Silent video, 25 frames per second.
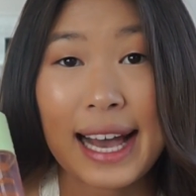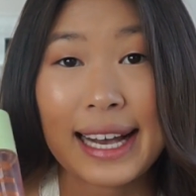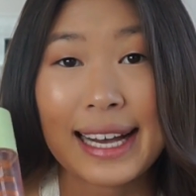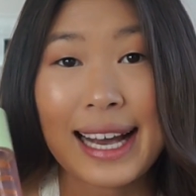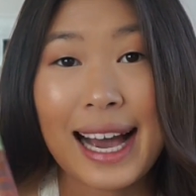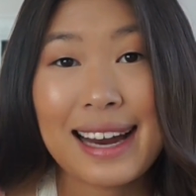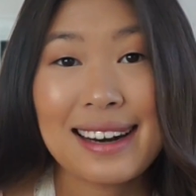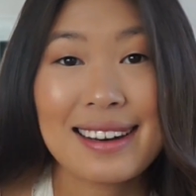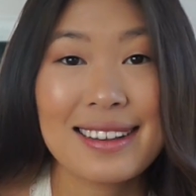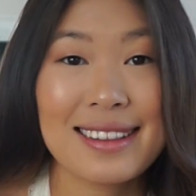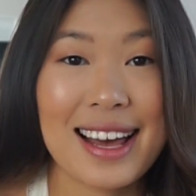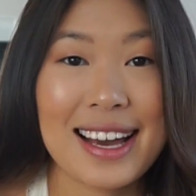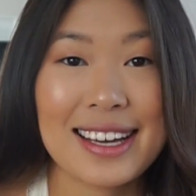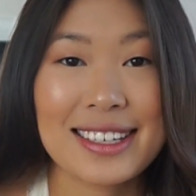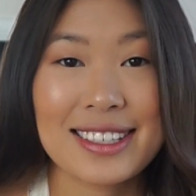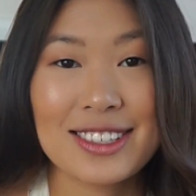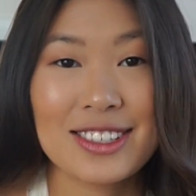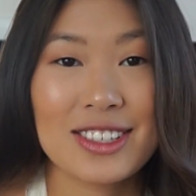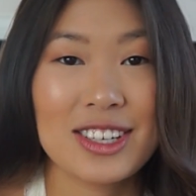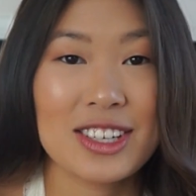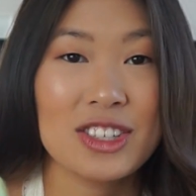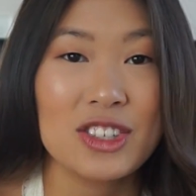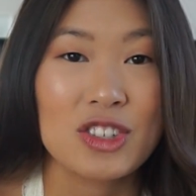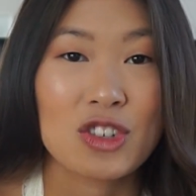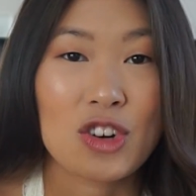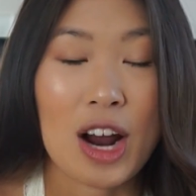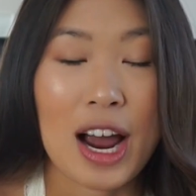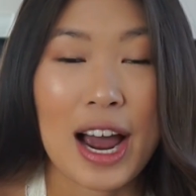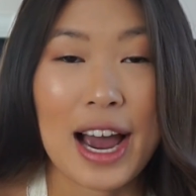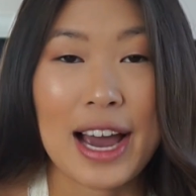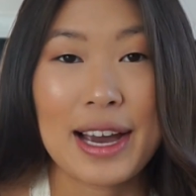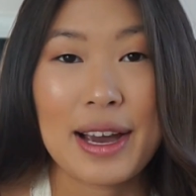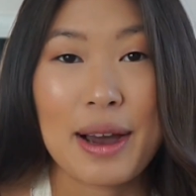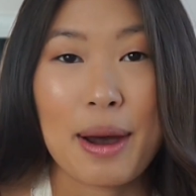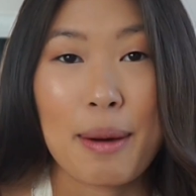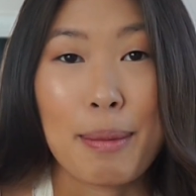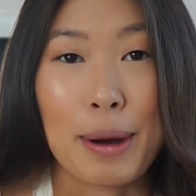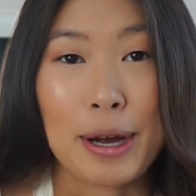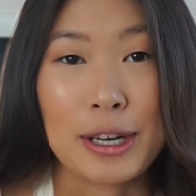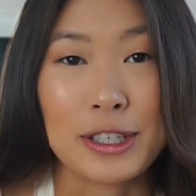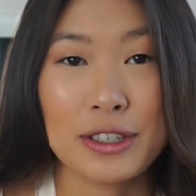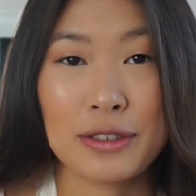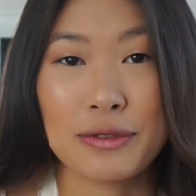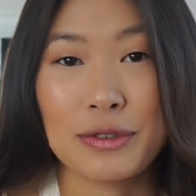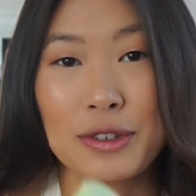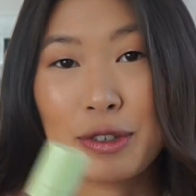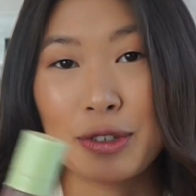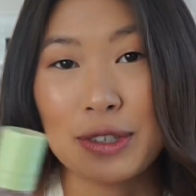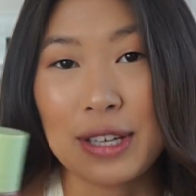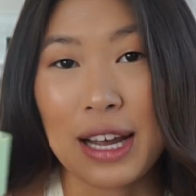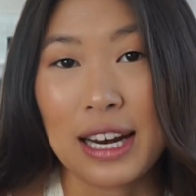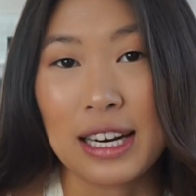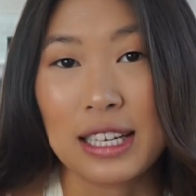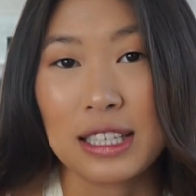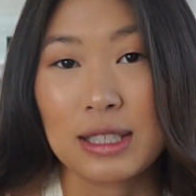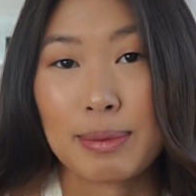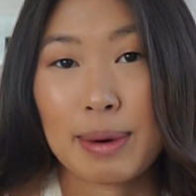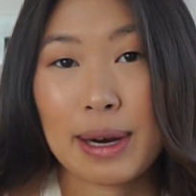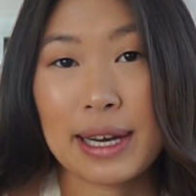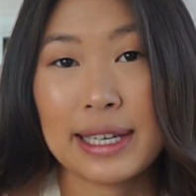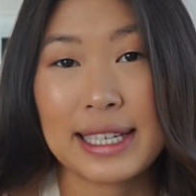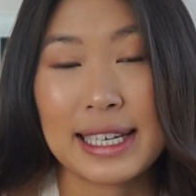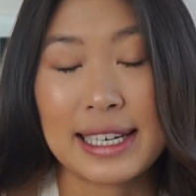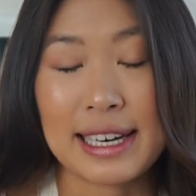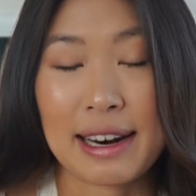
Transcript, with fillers: I kind of like to just try a bunch of new setting sprays.